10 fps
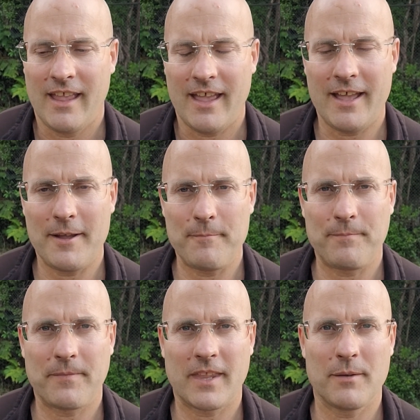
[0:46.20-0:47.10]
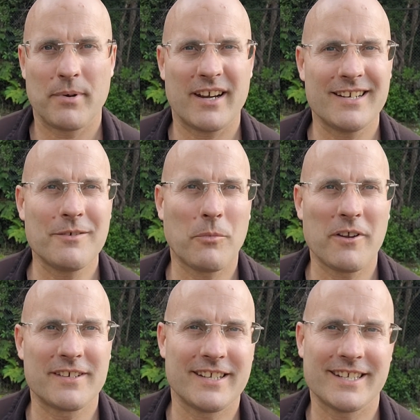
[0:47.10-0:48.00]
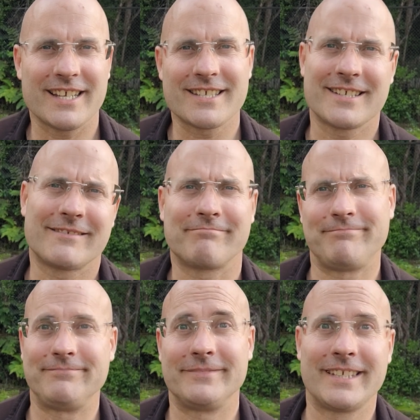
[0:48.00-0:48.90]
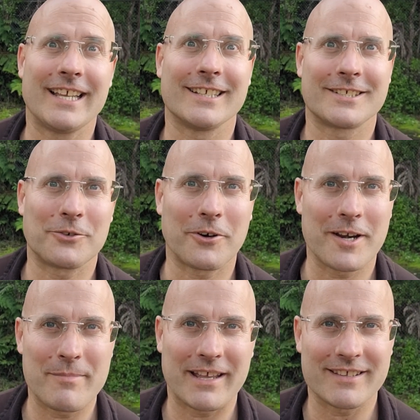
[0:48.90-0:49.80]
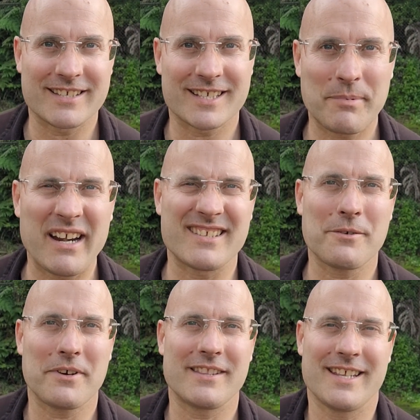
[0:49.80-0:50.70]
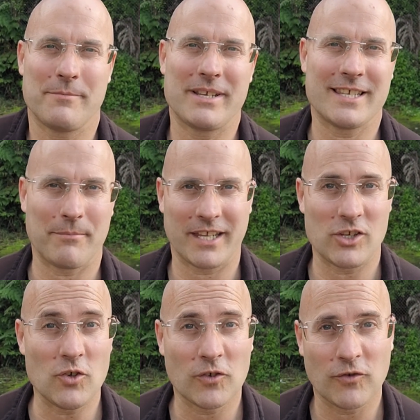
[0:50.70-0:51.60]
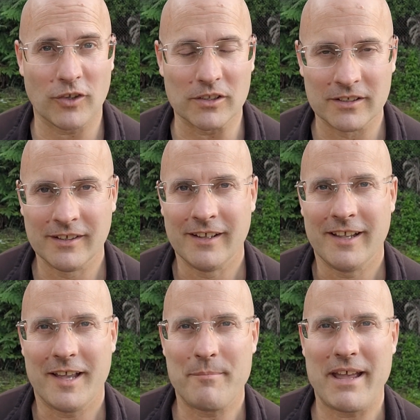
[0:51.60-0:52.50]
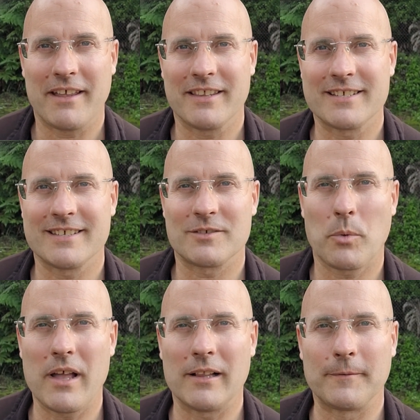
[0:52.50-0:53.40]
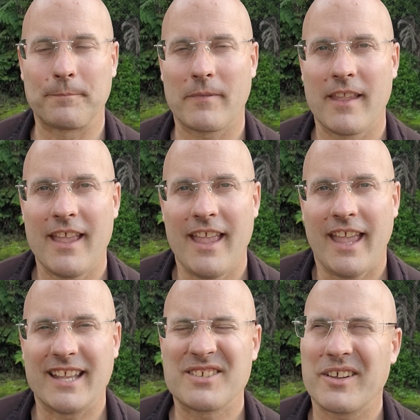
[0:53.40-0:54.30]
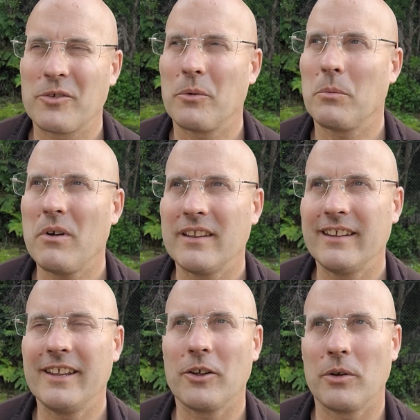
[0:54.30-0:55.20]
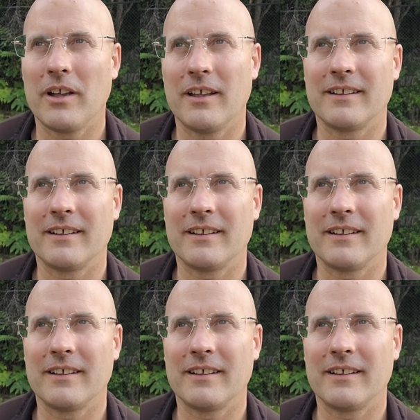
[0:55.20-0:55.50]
But I didn't want to just tell a story about this experience. I wanted there to be something useful about this as well. And so I thought, well, what, you know,